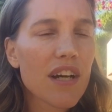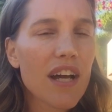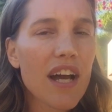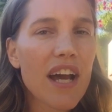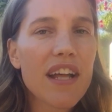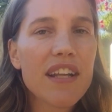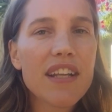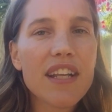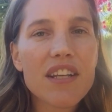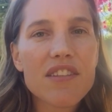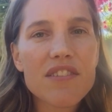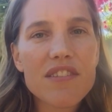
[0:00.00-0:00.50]

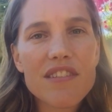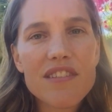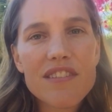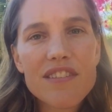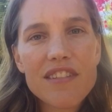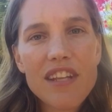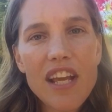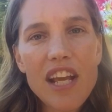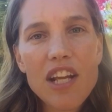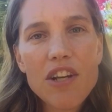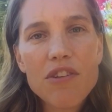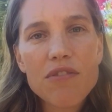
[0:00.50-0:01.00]
And as a
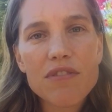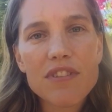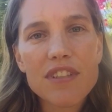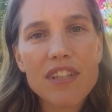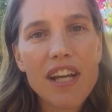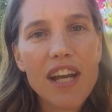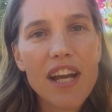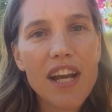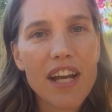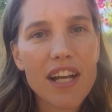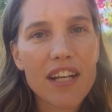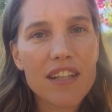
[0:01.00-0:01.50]
sacred
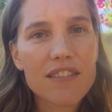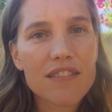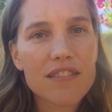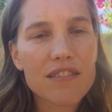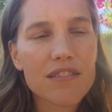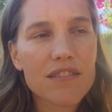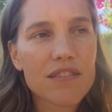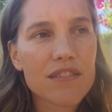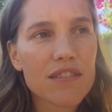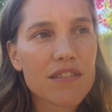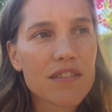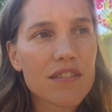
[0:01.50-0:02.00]

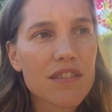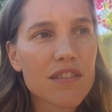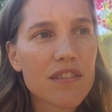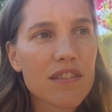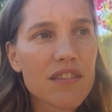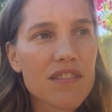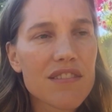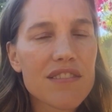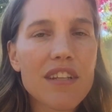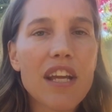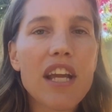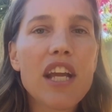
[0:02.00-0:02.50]
act,
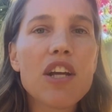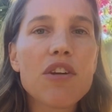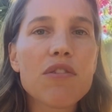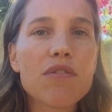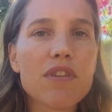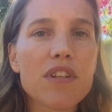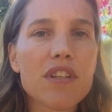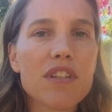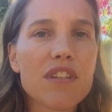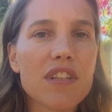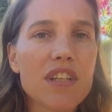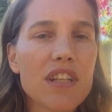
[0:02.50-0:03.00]

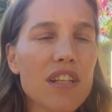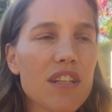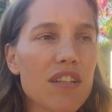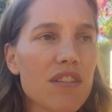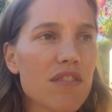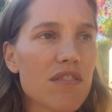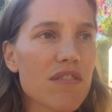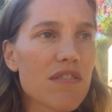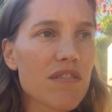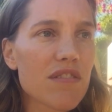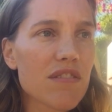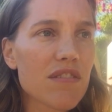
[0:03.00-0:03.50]
sacred
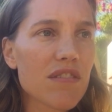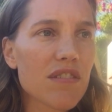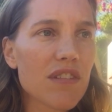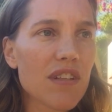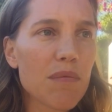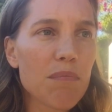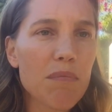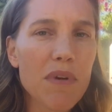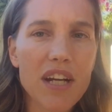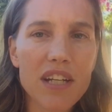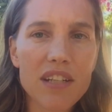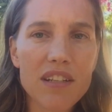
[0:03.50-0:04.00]
is,
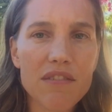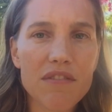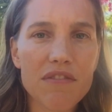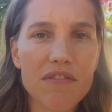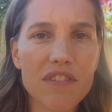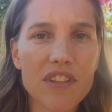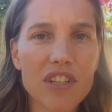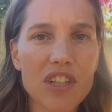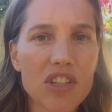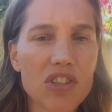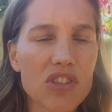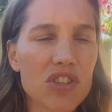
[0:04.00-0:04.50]
in my
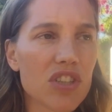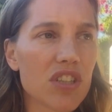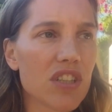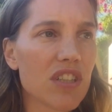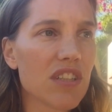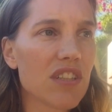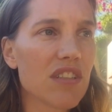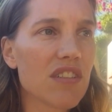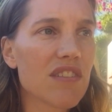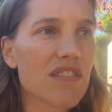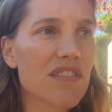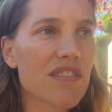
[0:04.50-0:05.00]

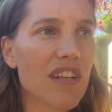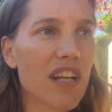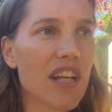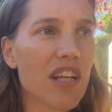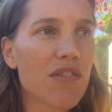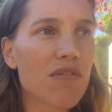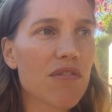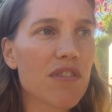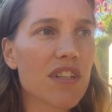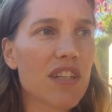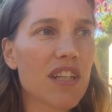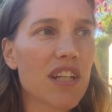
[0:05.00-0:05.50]
definition,
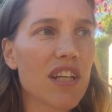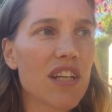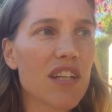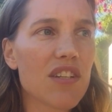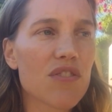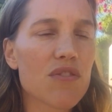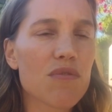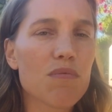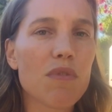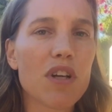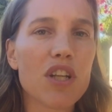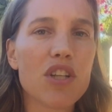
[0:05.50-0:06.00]
sacred
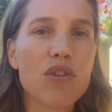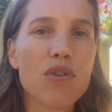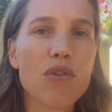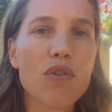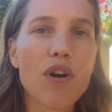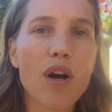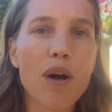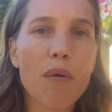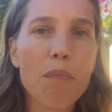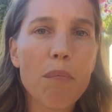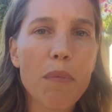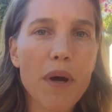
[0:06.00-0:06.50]
is when you
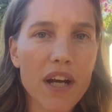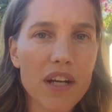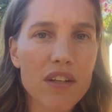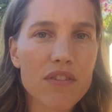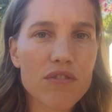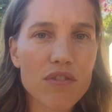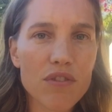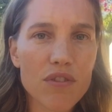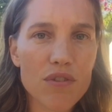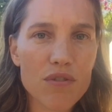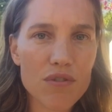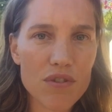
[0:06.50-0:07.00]
come back
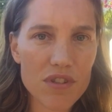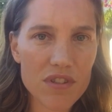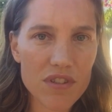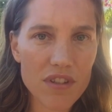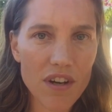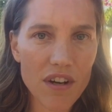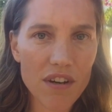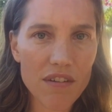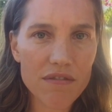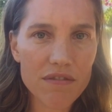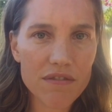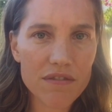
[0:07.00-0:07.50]
to
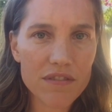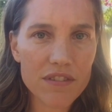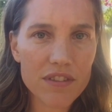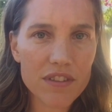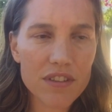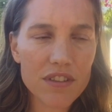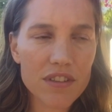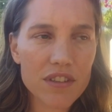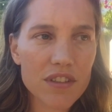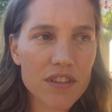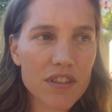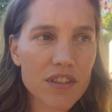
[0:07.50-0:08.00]
yourself.
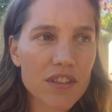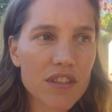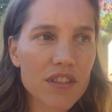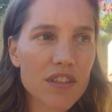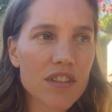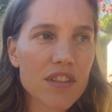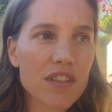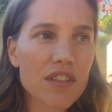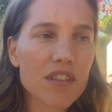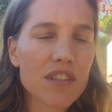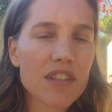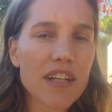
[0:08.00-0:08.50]

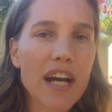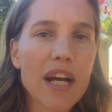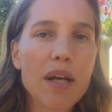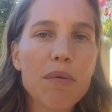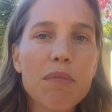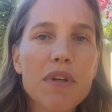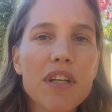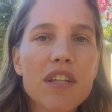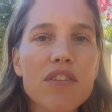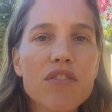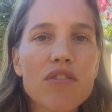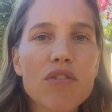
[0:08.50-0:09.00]
I
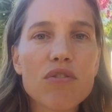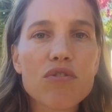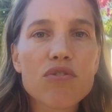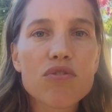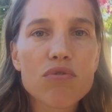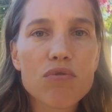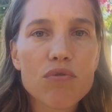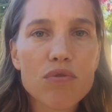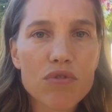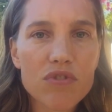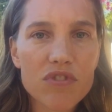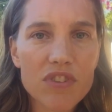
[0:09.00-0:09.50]
mean your
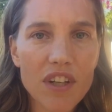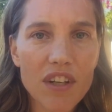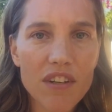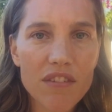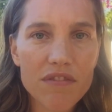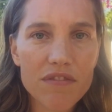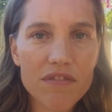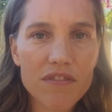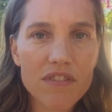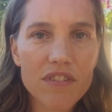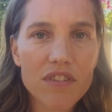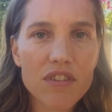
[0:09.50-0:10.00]
true
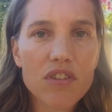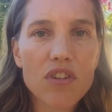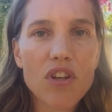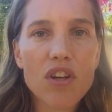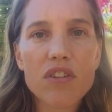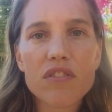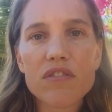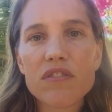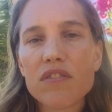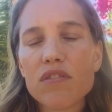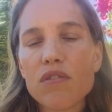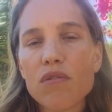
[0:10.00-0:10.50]
self.
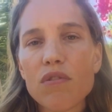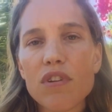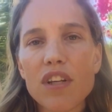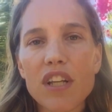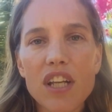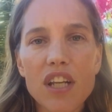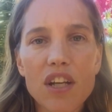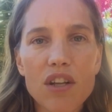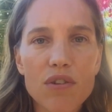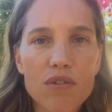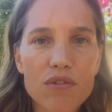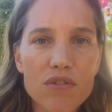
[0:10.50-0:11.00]
Not your
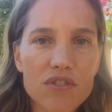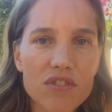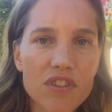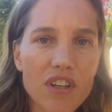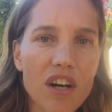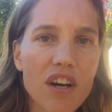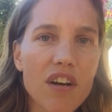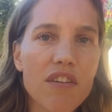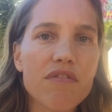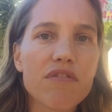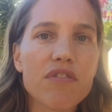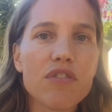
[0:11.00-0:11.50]
ego
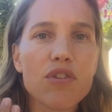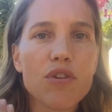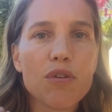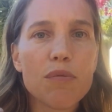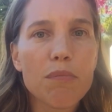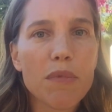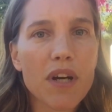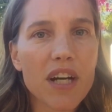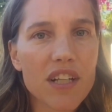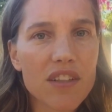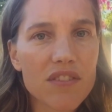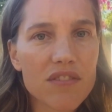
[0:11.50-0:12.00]
self or your
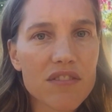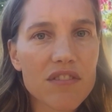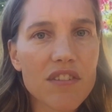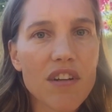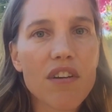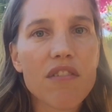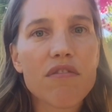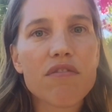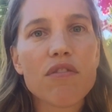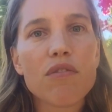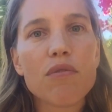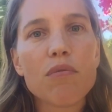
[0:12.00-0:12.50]
mind
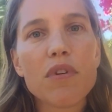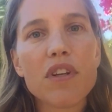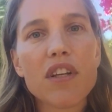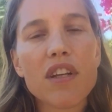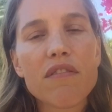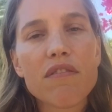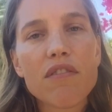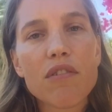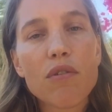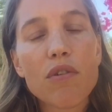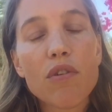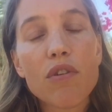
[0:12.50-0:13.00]
self or
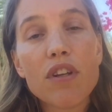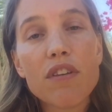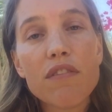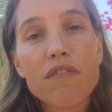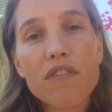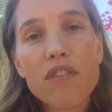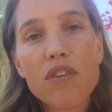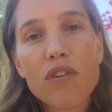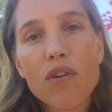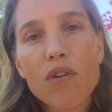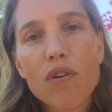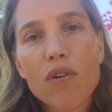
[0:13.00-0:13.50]
whatever, or
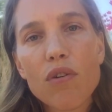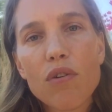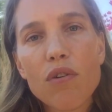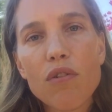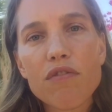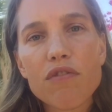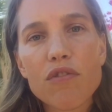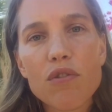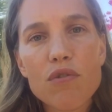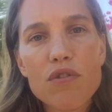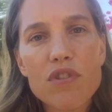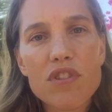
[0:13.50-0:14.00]
even though,
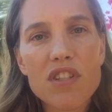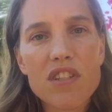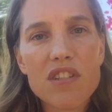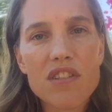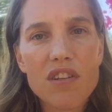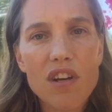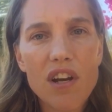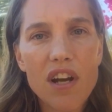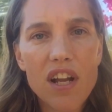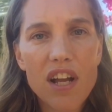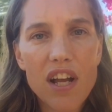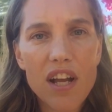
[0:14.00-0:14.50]
of course,
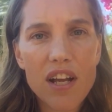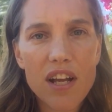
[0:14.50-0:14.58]
these are